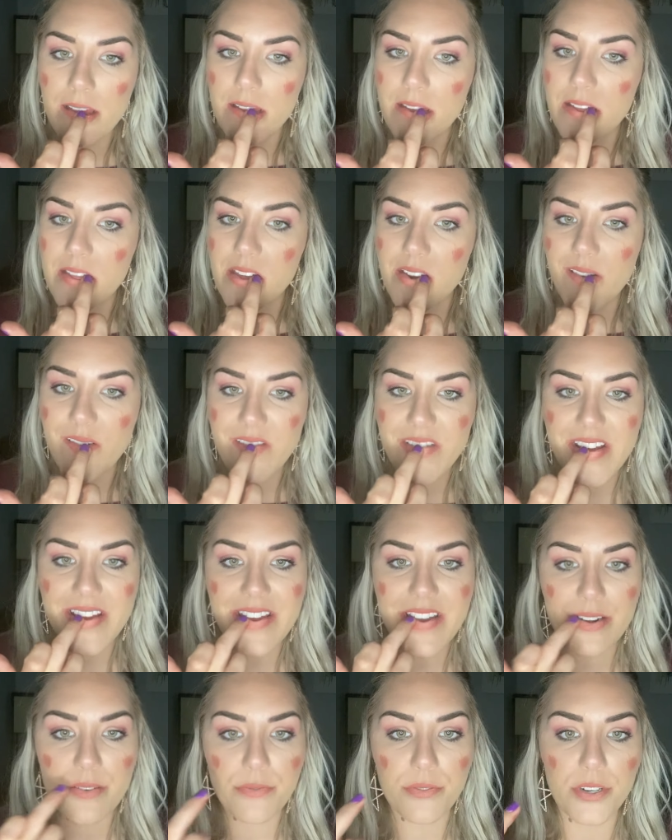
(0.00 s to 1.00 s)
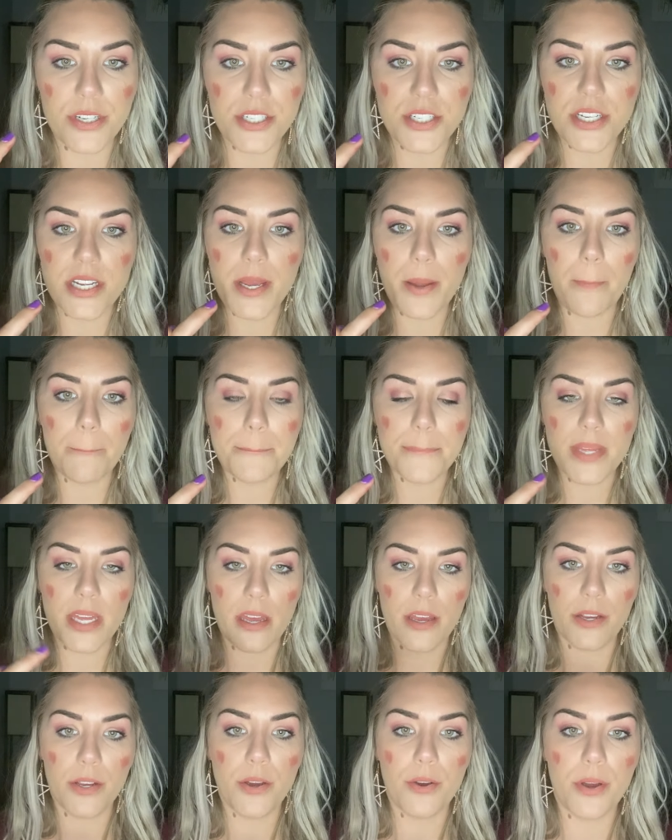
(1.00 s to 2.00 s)
And then I'm taking Frenchie
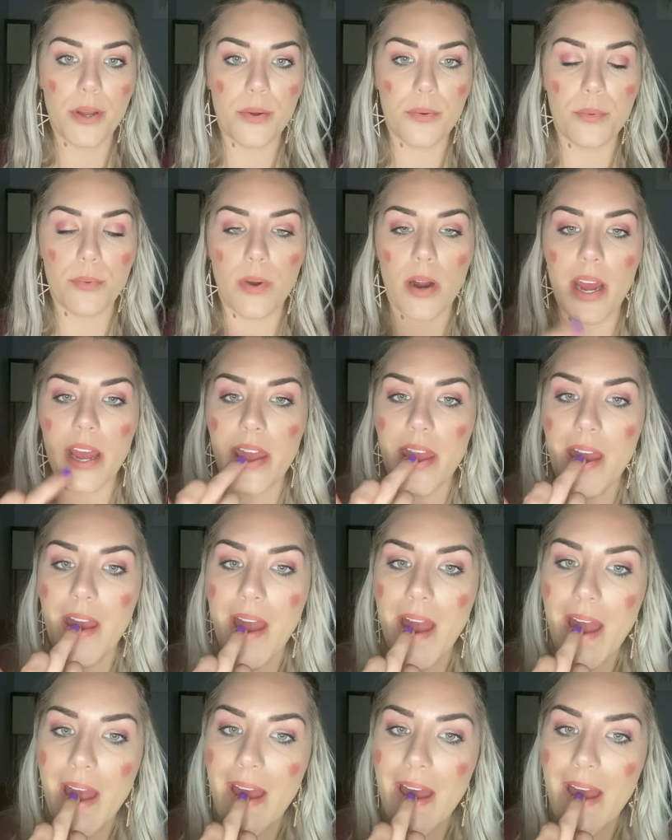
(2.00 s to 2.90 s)
and going right